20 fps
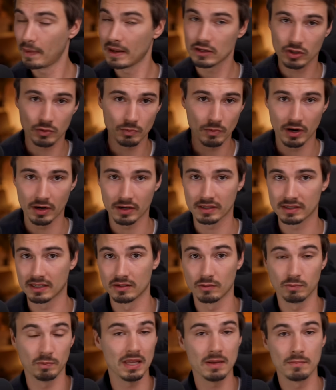benchmarks
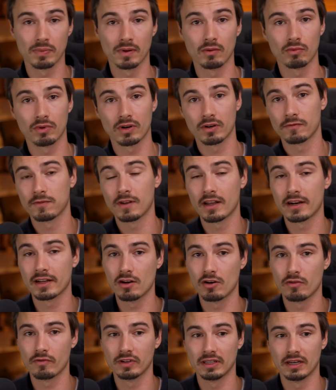and people were
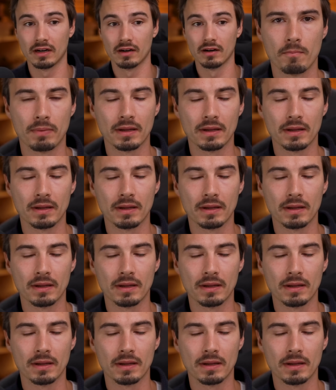flooding over there.